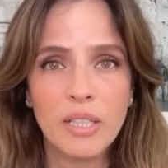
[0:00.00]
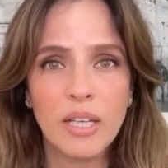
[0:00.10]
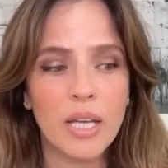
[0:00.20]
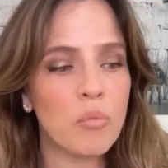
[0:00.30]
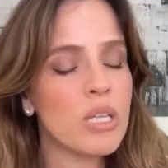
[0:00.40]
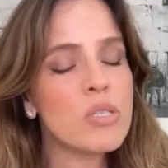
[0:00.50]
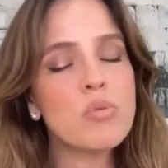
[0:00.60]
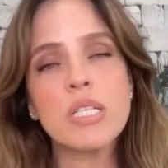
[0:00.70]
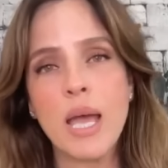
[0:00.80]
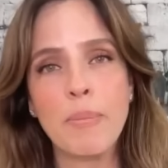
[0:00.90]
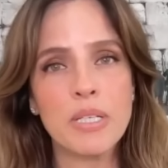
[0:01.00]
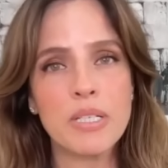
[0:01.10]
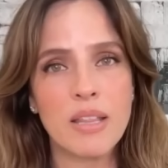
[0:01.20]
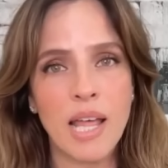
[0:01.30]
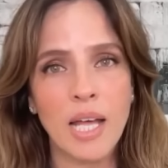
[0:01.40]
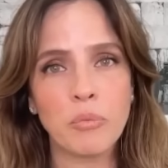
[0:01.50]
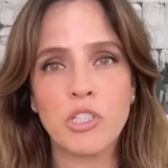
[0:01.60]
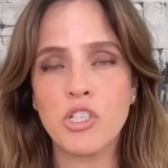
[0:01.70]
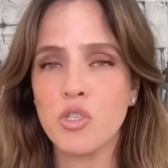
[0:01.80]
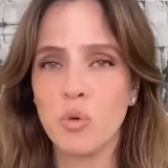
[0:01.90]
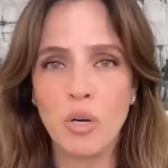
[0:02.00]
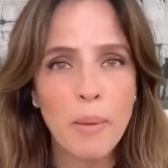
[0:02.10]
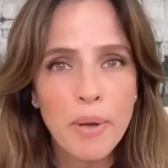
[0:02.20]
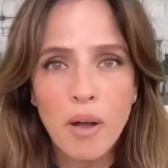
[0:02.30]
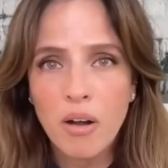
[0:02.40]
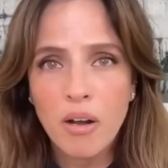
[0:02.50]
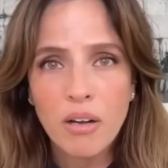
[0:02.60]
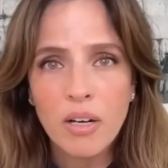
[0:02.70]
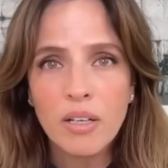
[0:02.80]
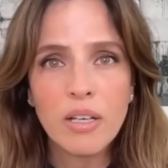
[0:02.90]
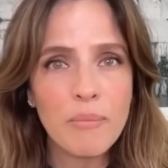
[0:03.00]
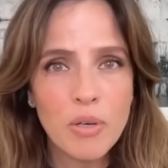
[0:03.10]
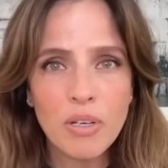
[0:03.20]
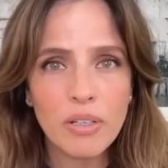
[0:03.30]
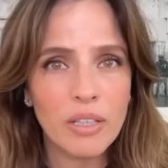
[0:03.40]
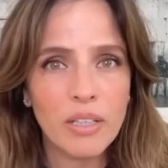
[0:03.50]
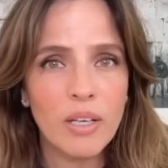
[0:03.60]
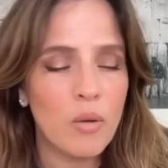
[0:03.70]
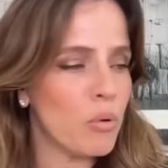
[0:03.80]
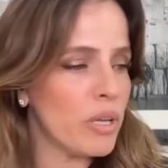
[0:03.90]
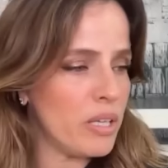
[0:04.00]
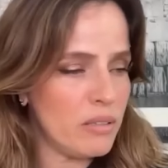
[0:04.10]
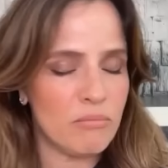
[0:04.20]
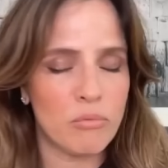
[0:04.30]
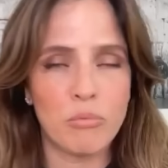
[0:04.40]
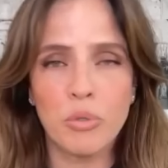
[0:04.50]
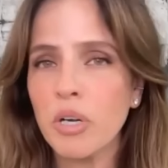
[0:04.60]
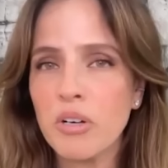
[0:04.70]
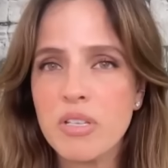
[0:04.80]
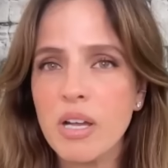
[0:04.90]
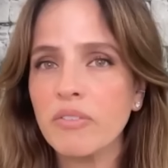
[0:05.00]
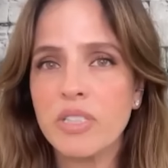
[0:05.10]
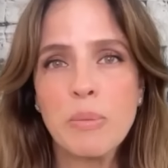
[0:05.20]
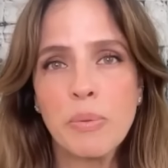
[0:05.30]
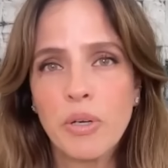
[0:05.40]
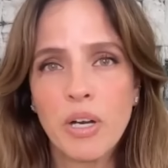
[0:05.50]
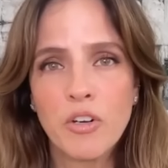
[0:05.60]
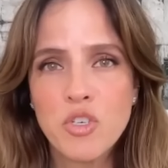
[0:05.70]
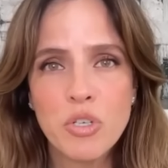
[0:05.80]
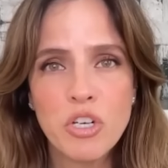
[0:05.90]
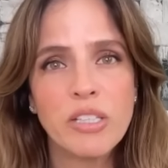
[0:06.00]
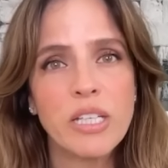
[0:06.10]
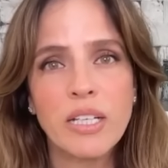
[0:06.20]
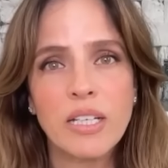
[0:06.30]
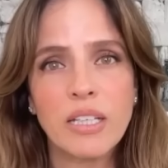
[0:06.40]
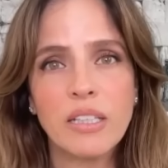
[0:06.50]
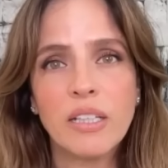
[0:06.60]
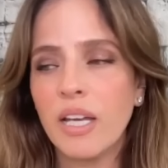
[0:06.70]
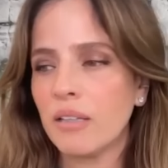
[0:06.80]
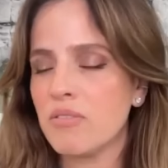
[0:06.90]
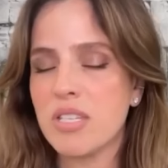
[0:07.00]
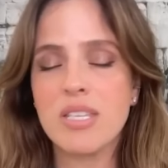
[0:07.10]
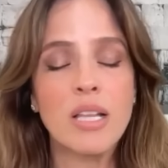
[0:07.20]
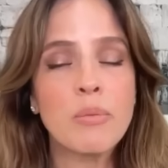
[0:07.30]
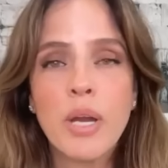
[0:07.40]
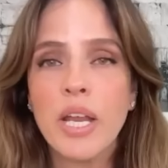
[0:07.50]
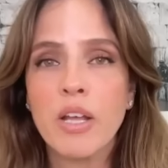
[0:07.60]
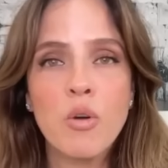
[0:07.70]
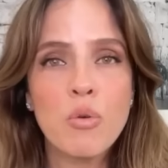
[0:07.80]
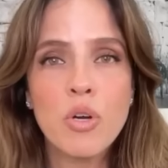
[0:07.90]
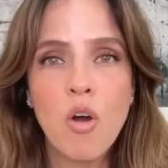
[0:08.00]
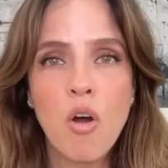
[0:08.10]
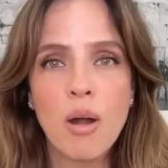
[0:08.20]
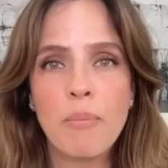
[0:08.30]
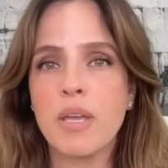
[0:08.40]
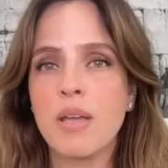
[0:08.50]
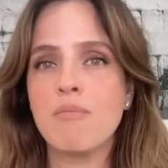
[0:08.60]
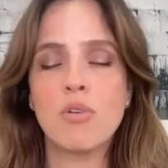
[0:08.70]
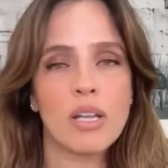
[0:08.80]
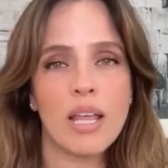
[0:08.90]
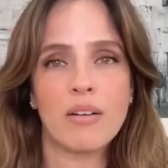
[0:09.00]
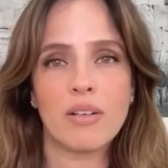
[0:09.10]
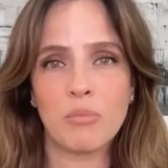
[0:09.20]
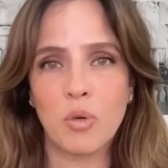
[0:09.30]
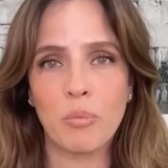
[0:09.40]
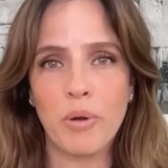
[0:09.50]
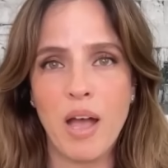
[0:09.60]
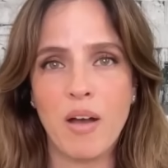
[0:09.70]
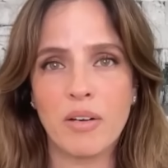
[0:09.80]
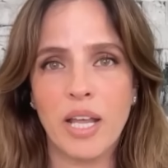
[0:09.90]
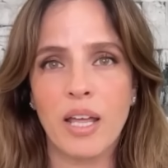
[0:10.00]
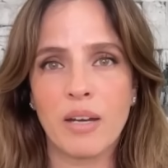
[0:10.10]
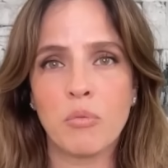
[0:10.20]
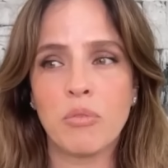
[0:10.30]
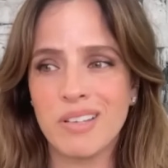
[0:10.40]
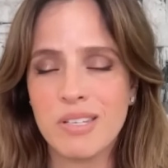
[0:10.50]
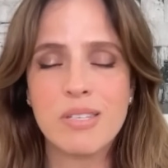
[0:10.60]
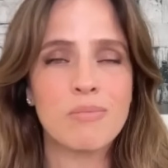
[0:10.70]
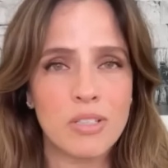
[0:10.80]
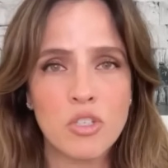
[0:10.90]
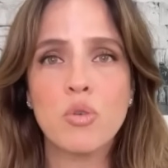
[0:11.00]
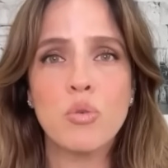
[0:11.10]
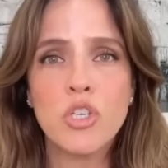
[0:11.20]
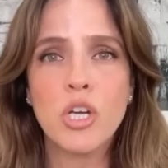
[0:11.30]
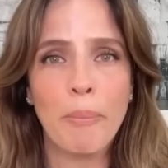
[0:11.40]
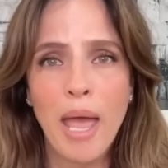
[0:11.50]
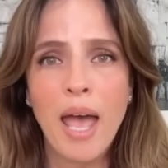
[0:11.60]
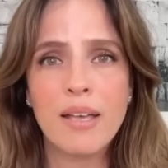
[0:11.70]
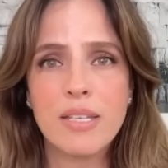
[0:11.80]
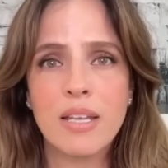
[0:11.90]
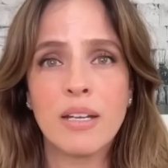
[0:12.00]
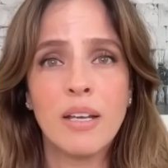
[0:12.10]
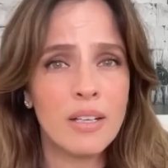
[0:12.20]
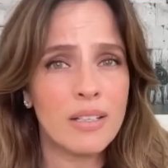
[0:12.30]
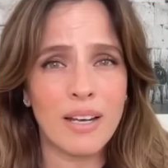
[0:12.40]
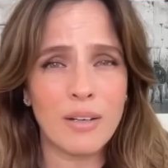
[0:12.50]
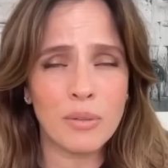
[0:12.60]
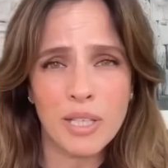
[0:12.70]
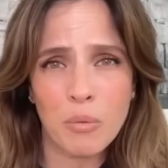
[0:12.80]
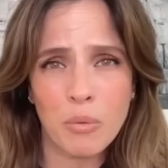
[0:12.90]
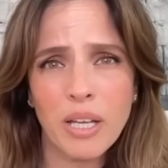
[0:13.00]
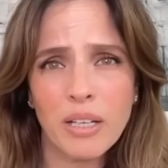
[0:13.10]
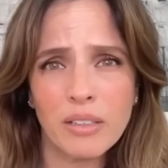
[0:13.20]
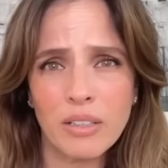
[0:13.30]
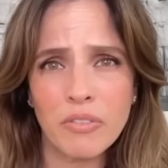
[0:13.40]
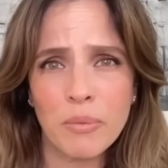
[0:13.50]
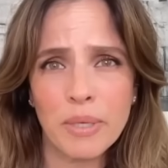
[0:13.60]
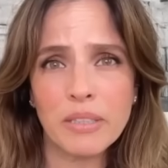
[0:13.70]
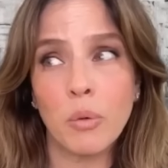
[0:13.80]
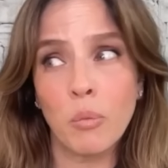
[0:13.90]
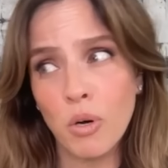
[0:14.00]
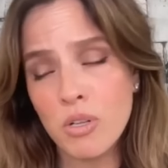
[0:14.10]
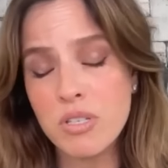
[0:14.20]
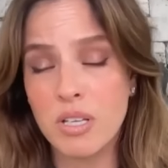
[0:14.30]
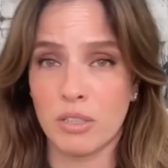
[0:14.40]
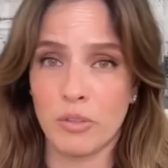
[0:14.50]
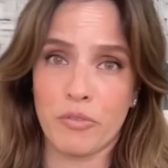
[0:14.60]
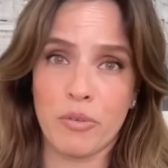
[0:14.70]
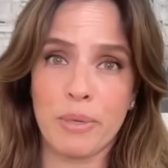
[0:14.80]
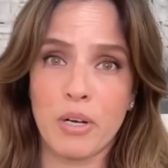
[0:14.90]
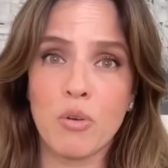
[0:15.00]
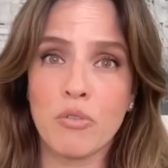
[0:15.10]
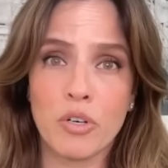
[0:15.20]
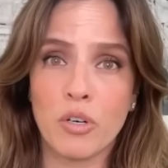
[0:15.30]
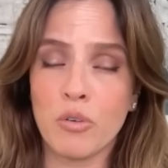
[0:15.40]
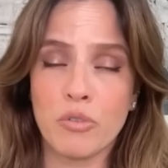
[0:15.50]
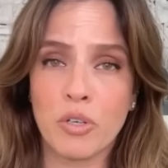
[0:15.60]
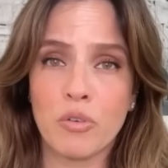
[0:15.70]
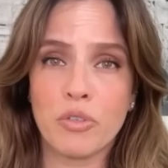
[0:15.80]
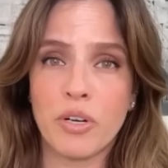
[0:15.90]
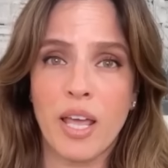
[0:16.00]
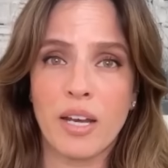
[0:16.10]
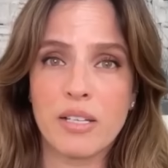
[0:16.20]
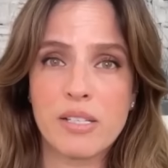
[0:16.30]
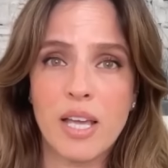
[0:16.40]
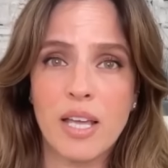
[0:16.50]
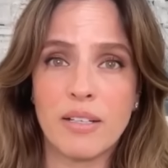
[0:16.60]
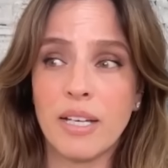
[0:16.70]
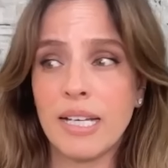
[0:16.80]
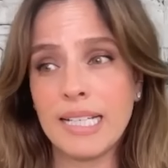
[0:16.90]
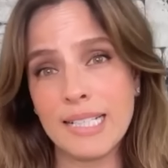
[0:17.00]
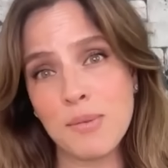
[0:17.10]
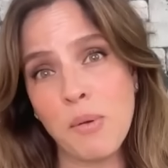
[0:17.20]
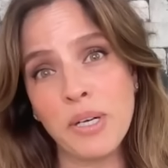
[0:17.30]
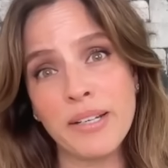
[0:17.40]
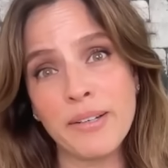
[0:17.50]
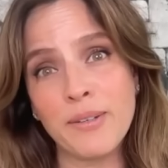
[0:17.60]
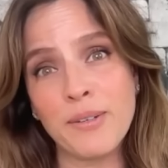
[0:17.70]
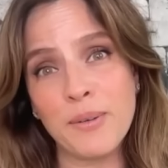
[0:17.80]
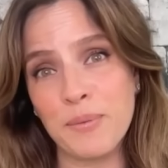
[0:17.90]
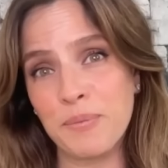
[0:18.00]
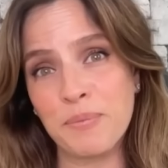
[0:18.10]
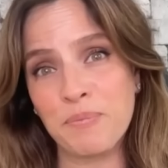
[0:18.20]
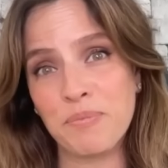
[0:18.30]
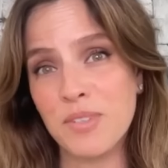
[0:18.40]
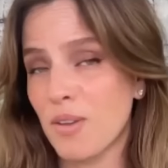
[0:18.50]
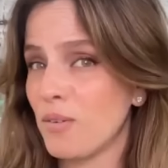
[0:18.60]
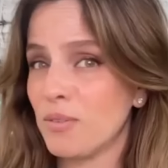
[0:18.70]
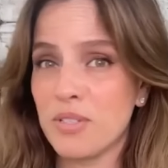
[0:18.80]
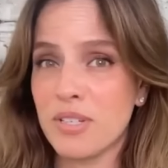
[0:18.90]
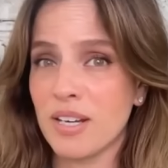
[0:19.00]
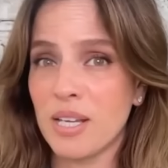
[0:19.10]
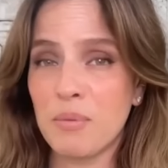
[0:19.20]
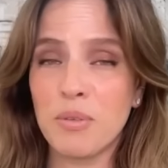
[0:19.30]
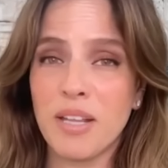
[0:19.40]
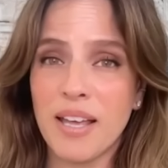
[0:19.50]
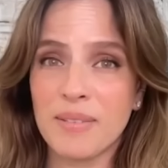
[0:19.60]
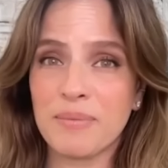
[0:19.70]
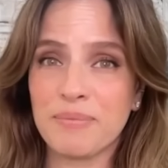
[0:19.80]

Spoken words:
And once we tap into that, we shore up our community, we root ourselves deeper in our Jewish identity, celebrating who we are, being more loud and more proud, and this too shall pass. And not only are we going to learn from it, the world's going to learn from it over and over and over again, because again, that's what we're here to do. So we're just going to keep doing that.